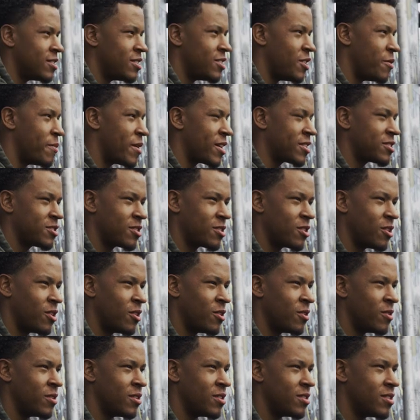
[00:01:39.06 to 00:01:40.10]
New
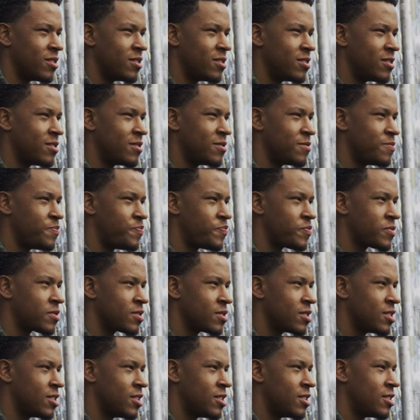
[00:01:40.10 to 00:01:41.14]
Mexico.
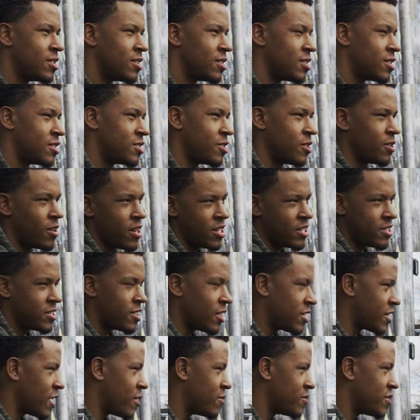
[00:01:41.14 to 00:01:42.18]
And so I just
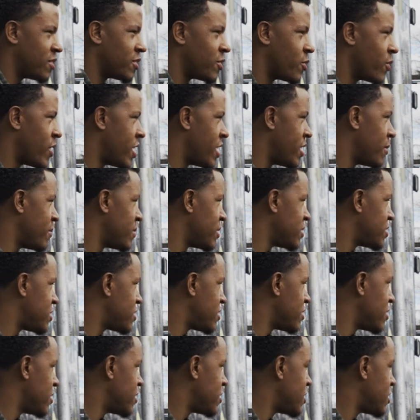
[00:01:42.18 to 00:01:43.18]
thought that was a great image to,